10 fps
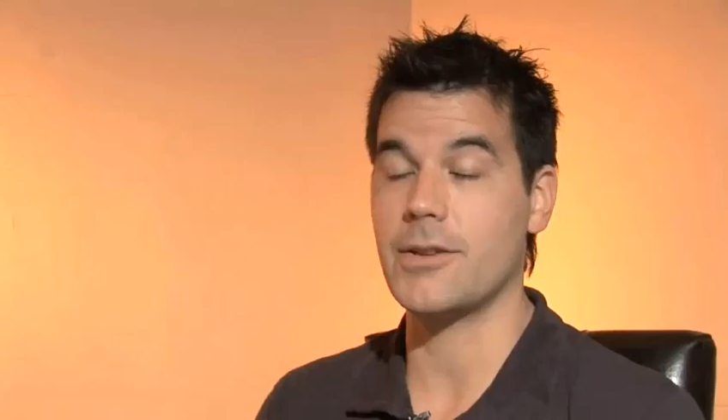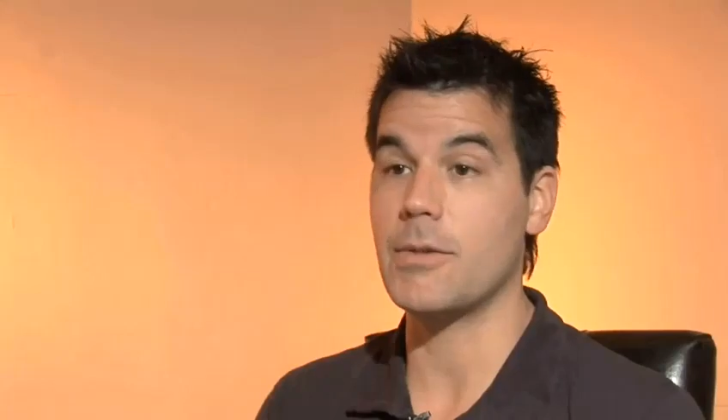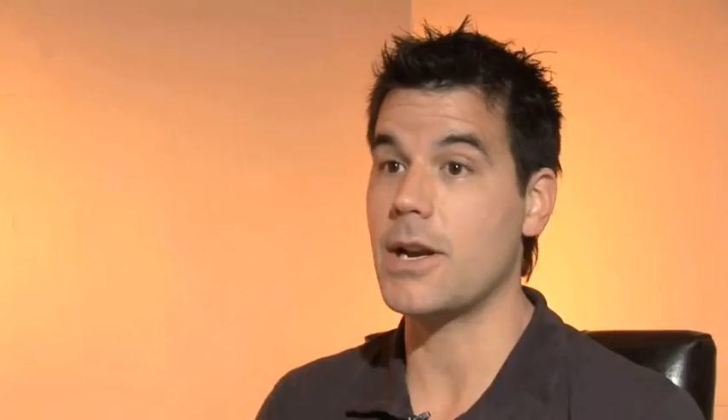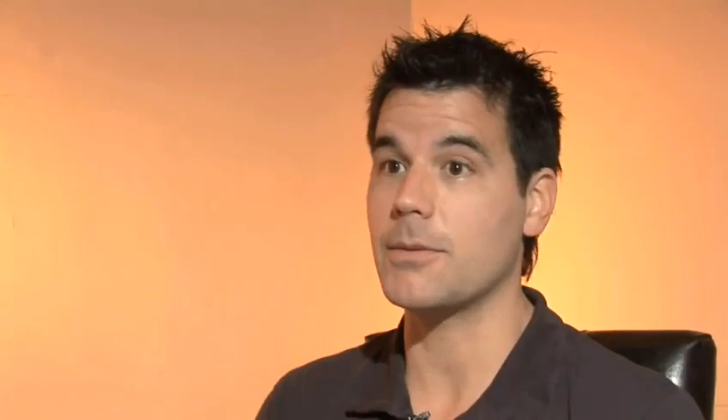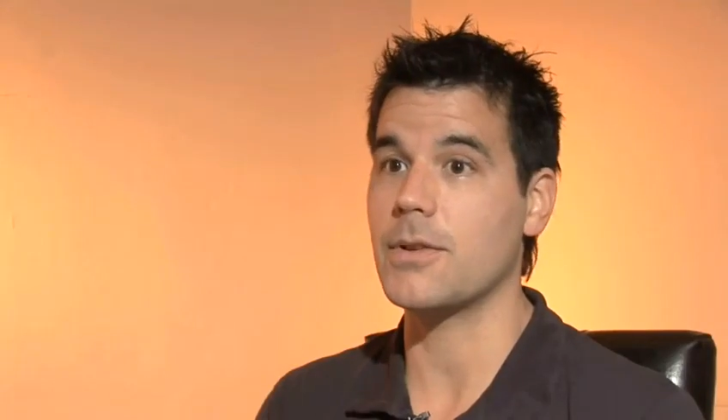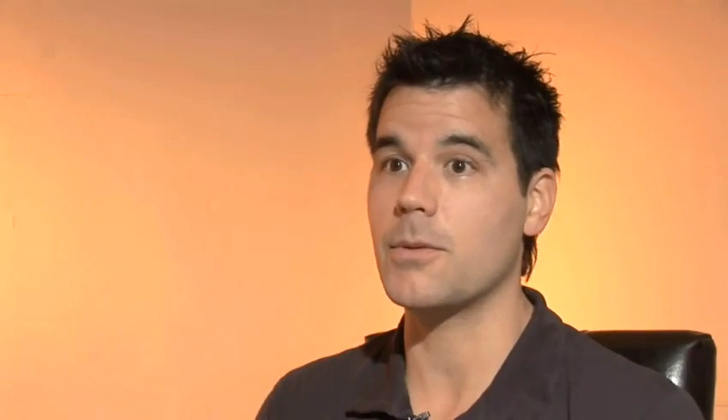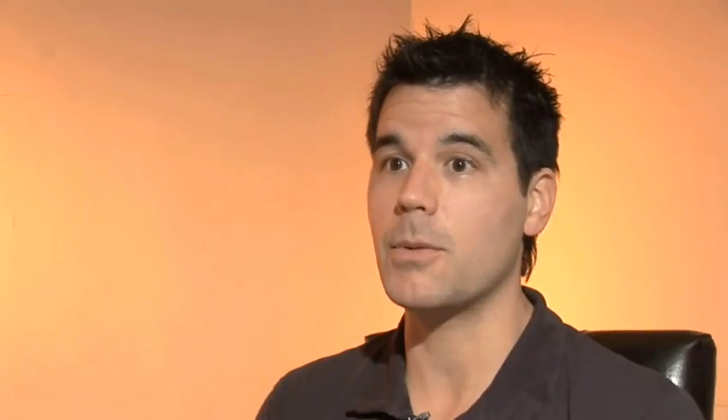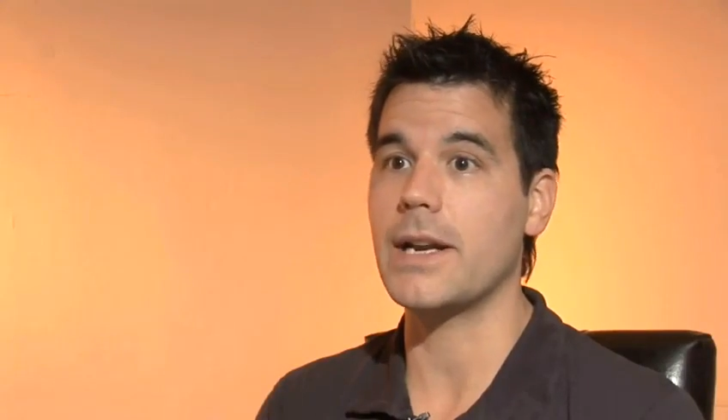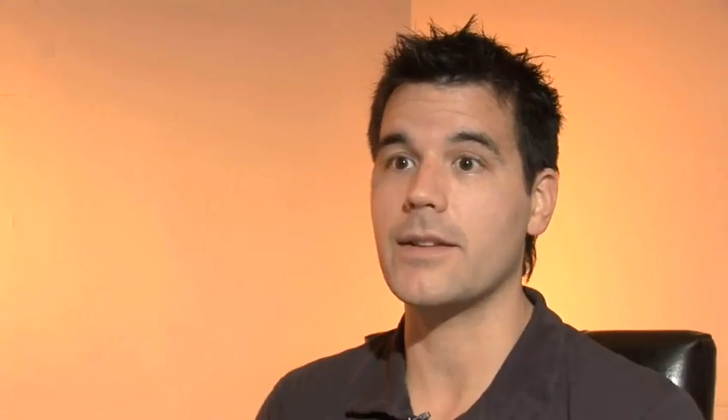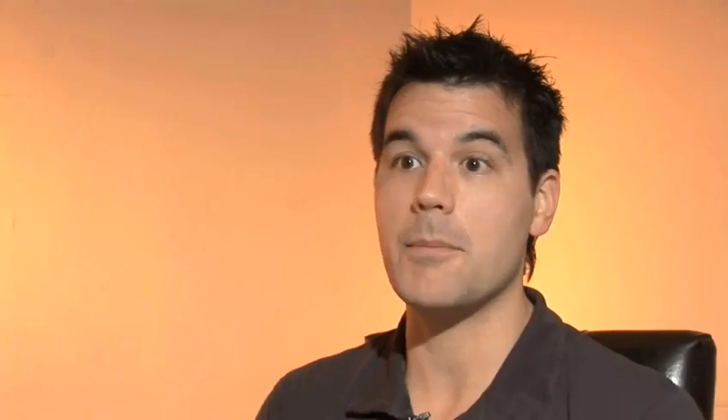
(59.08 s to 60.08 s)
in the run up to the
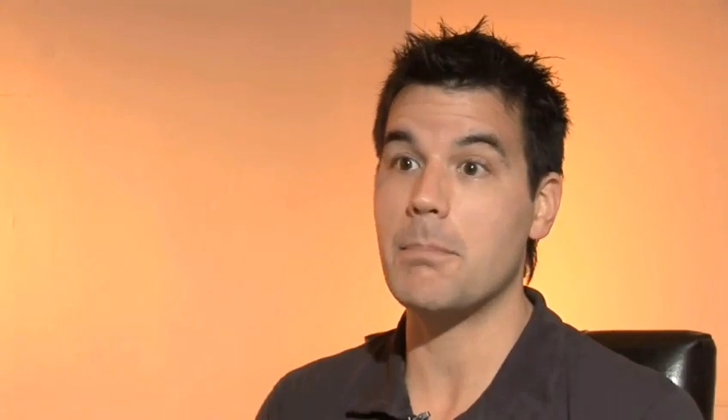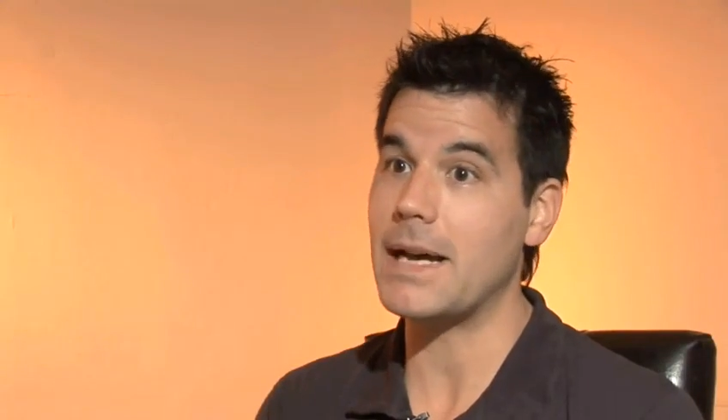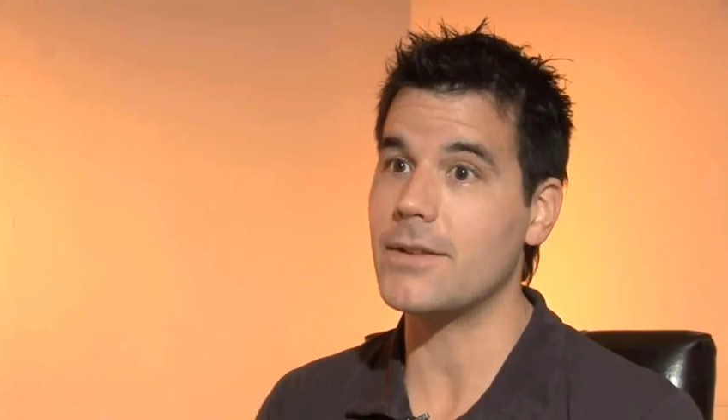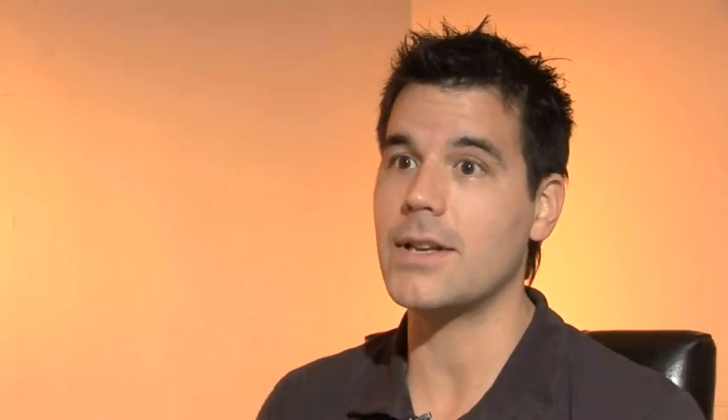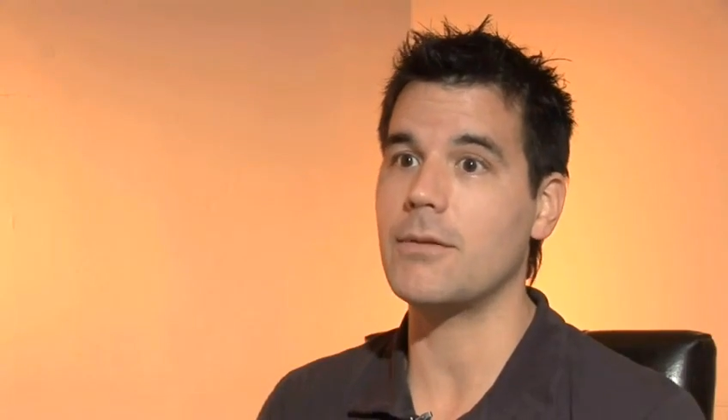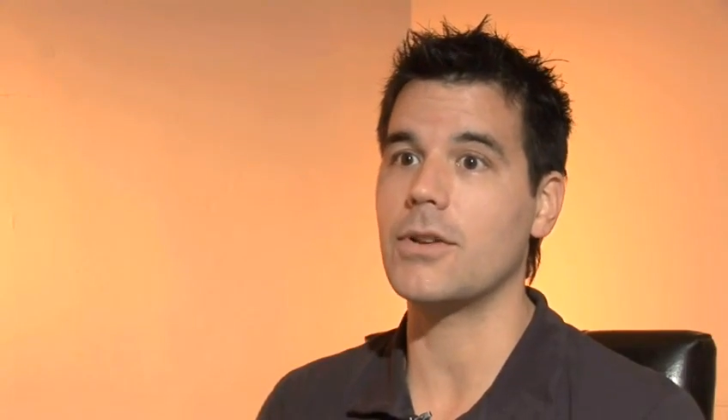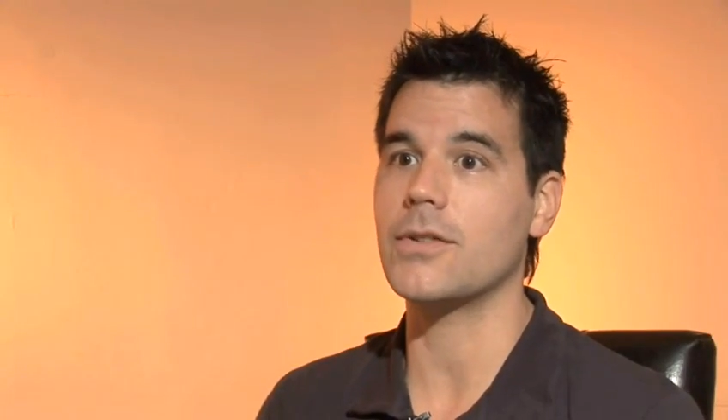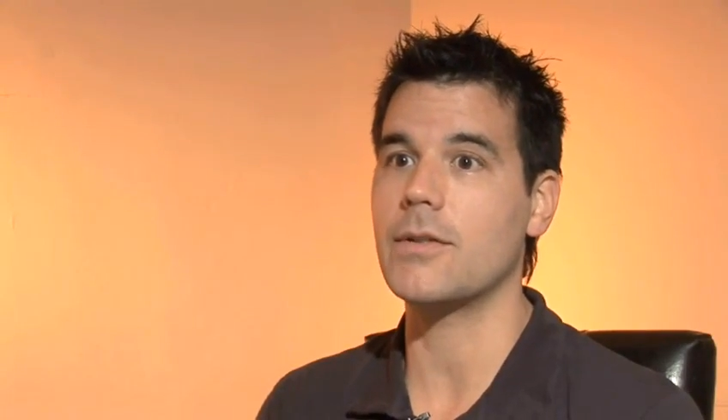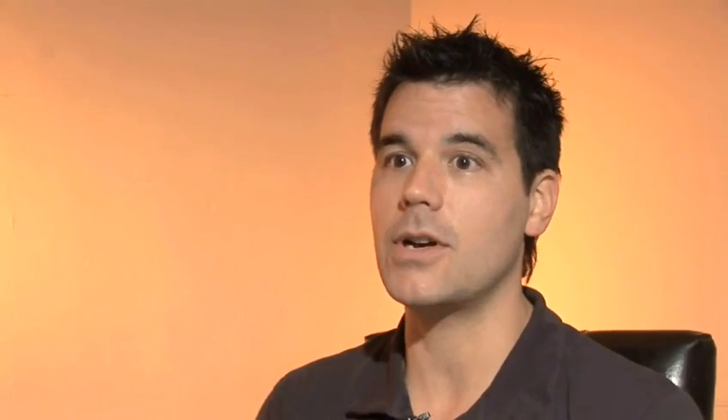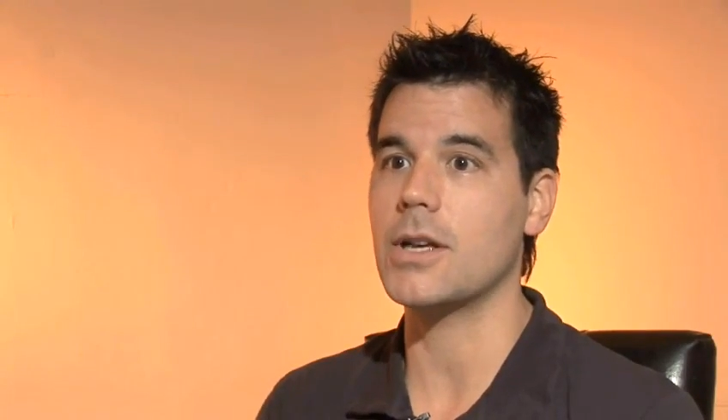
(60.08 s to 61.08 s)
wedding, they're bound to have
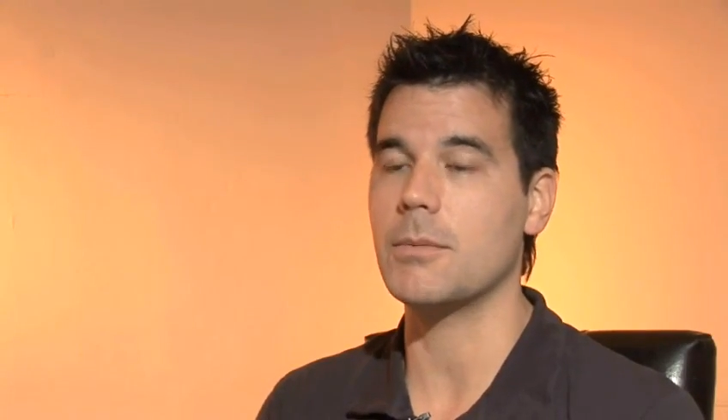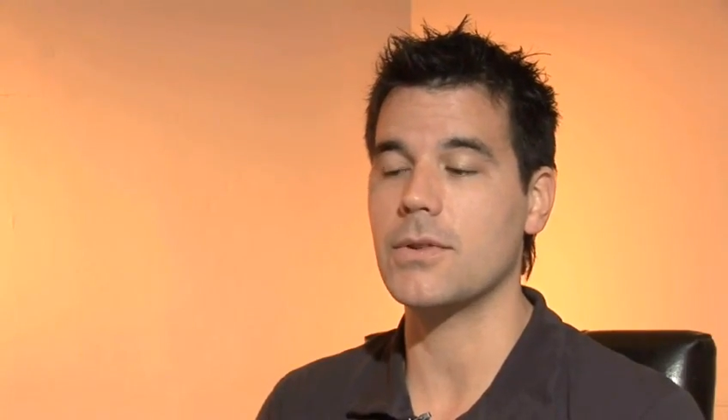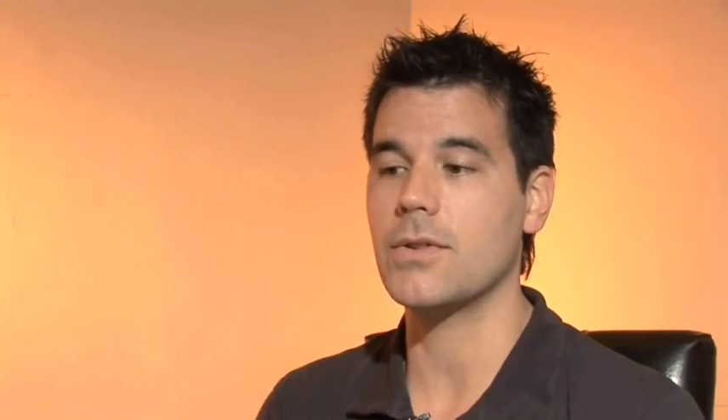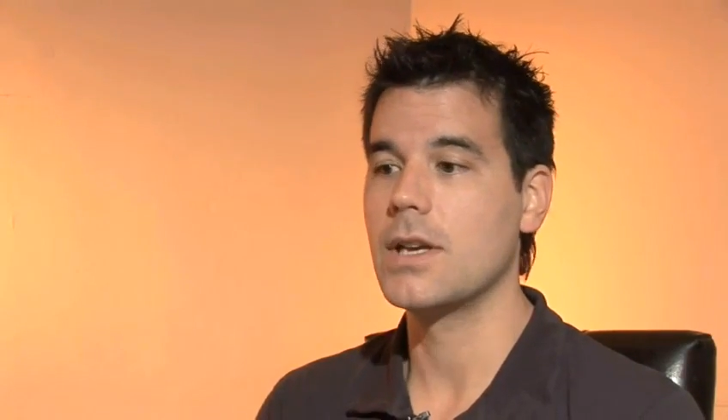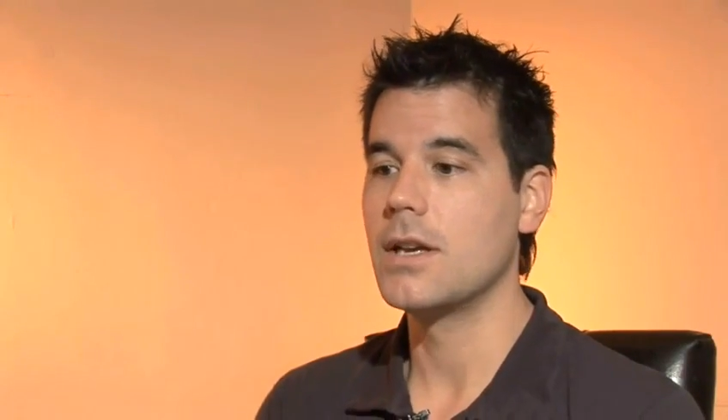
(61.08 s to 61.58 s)
lots of arguments.